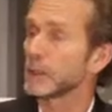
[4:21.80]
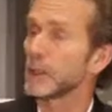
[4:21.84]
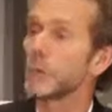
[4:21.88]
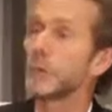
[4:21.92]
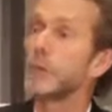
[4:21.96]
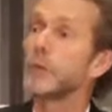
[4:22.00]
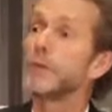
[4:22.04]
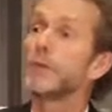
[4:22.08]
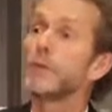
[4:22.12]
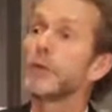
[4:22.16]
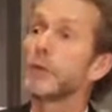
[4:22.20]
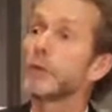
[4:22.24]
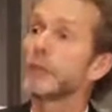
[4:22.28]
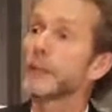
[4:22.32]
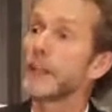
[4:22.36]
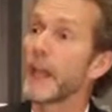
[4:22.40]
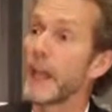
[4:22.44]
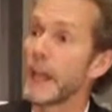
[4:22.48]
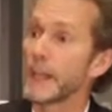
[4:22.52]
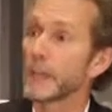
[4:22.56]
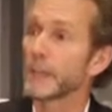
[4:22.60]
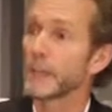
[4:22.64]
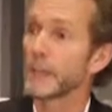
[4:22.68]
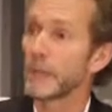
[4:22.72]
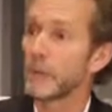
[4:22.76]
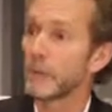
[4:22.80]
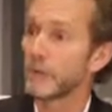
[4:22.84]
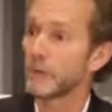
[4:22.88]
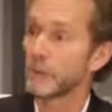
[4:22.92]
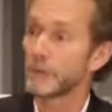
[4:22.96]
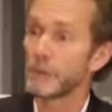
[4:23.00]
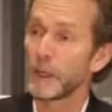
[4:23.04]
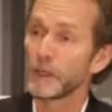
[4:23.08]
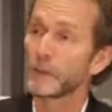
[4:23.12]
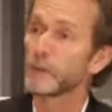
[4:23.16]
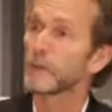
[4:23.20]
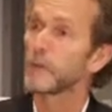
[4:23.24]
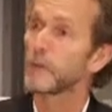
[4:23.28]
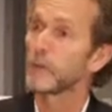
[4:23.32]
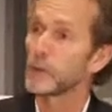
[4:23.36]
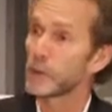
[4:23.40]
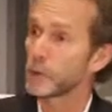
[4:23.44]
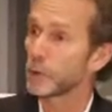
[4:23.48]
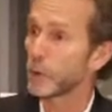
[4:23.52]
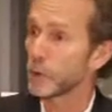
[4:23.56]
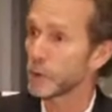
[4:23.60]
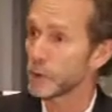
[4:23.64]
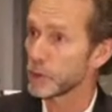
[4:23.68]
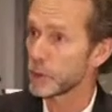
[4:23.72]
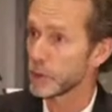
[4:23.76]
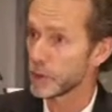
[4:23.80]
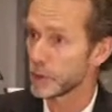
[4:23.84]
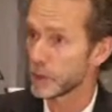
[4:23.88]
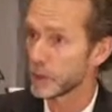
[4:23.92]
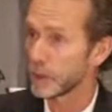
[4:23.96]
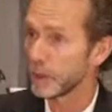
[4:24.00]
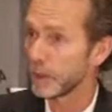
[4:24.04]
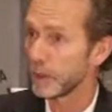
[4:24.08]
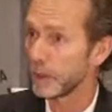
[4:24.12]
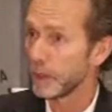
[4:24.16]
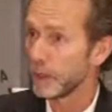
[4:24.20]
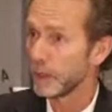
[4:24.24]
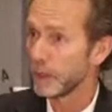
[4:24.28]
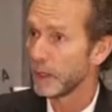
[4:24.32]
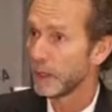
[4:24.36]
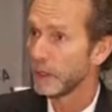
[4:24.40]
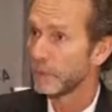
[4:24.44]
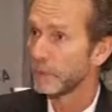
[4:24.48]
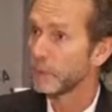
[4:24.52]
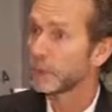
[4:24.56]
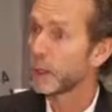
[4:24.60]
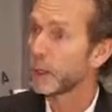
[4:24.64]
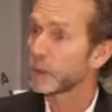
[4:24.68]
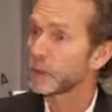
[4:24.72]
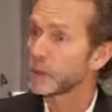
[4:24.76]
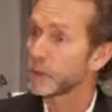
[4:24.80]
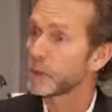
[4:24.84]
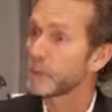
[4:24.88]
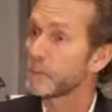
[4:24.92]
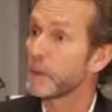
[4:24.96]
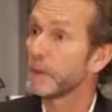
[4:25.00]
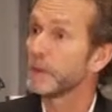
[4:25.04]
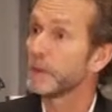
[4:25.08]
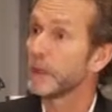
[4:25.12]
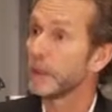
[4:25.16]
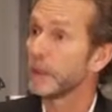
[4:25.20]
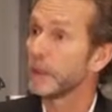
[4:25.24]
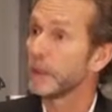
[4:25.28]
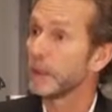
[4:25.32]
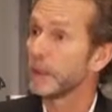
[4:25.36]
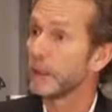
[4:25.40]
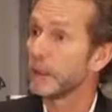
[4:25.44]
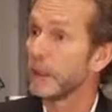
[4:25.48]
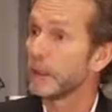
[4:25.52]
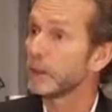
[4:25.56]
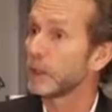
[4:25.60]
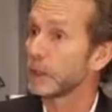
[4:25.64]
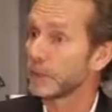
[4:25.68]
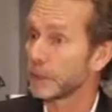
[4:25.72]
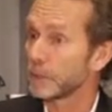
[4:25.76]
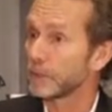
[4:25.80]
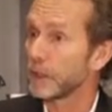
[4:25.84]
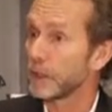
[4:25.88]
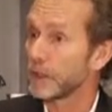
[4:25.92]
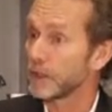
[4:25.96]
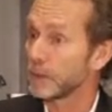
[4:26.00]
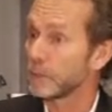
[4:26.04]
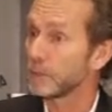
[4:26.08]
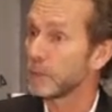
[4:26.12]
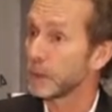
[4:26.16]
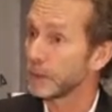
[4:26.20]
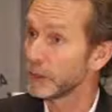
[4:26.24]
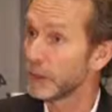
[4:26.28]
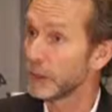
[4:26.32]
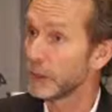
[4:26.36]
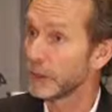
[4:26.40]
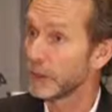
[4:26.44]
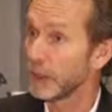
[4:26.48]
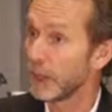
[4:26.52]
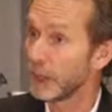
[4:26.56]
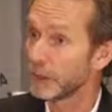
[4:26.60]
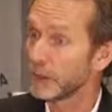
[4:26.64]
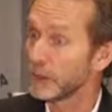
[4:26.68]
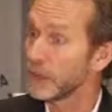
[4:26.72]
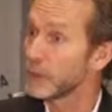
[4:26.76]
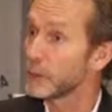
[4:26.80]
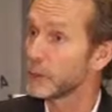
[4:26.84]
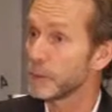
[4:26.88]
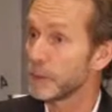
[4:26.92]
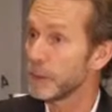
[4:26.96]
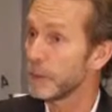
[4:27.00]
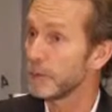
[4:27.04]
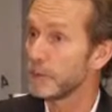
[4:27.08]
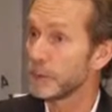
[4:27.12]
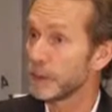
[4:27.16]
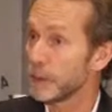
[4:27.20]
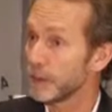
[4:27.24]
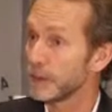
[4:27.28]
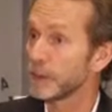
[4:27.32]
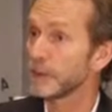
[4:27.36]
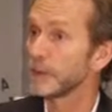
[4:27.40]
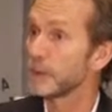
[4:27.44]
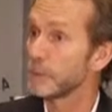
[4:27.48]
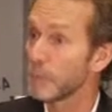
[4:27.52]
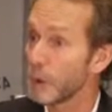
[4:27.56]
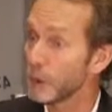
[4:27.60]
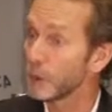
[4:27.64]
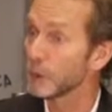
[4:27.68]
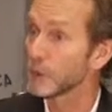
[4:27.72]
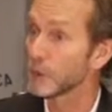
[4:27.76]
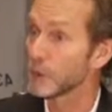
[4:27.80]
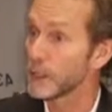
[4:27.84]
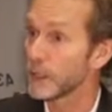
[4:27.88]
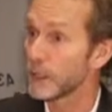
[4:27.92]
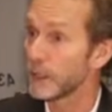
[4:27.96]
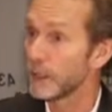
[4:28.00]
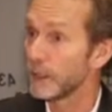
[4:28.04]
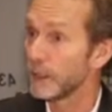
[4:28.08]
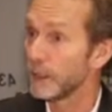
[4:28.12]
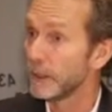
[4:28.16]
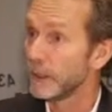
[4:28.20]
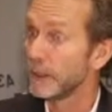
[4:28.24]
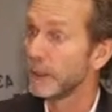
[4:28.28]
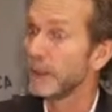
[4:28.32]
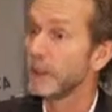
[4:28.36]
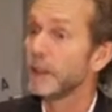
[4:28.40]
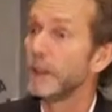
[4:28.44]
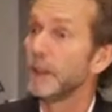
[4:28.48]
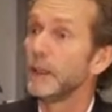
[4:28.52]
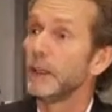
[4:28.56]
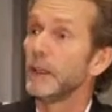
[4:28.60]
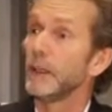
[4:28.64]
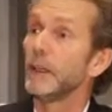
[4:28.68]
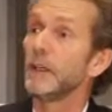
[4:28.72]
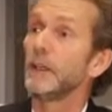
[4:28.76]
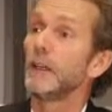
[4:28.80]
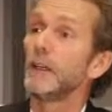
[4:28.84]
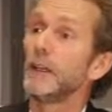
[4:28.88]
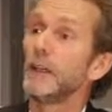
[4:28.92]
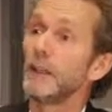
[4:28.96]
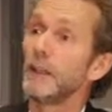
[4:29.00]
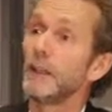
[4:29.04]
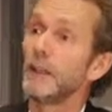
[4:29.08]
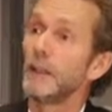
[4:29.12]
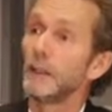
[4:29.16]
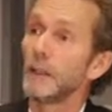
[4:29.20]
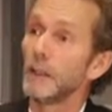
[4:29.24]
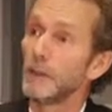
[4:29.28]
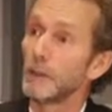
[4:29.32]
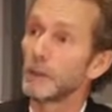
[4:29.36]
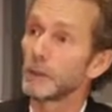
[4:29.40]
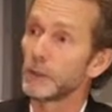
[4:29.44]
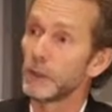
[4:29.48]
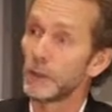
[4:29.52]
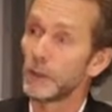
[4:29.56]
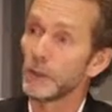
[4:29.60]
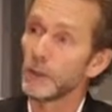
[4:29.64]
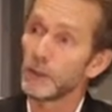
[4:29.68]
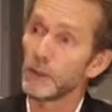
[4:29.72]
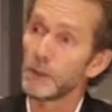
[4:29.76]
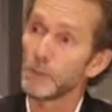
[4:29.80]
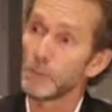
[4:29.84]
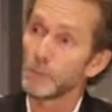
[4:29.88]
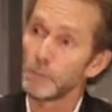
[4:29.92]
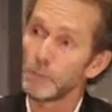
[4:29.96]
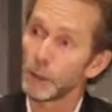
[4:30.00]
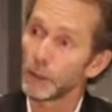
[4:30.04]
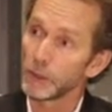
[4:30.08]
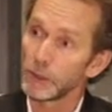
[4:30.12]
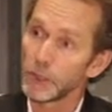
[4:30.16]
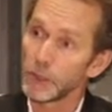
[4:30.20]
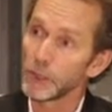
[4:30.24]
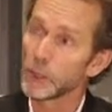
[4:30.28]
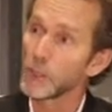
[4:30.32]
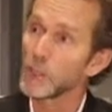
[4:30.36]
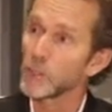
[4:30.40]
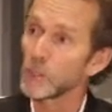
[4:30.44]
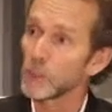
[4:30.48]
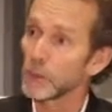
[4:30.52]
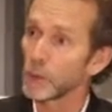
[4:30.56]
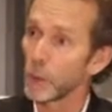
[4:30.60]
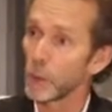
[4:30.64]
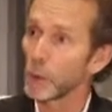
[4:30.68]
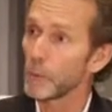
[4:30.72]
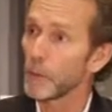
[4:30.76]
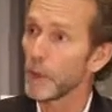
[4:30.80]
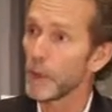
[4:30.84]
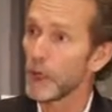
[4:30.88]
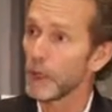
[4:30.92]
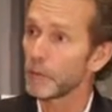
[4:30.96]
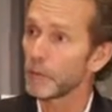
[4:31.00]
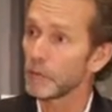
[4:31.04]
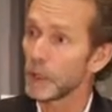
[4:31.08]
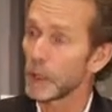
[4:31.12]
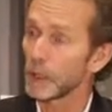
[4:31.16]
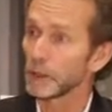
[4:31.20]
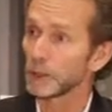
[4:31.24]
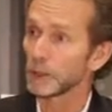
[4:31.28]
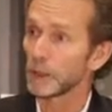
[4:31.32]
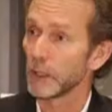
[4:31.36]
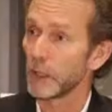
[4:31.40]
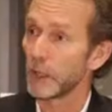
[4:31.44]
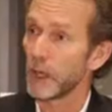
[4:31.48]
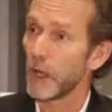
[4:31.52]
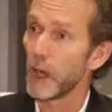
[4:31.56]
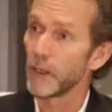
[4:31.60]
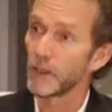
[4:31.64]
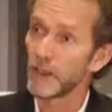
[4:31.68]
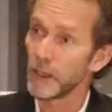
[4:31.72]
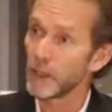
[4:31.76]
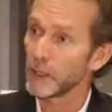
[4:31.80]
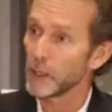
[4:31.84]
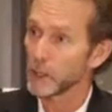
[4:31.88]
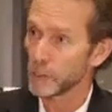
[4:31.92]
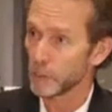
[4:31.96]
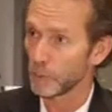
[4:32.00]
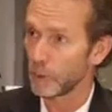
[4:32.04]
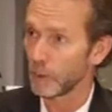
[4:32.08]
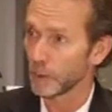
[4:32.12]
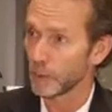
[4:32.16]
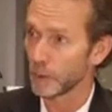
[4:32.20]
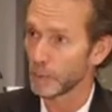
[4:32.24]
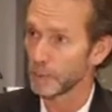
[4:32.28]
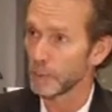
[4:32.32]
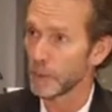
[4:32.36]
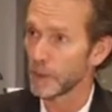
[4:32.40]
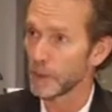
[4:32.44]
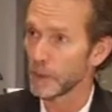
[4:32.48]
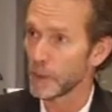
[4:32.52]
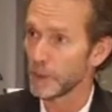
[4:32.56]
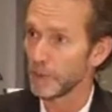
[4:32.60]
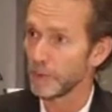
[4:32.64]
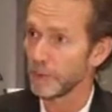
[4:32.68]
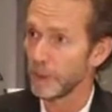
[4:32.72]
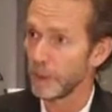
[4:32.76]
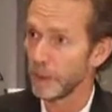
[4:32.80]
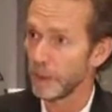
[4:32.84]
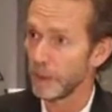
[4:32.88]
a windfall gain from natural resources without spending a lot of that money, at least within a democracy. What the politicians in Norway have done, I think, is quite impressive.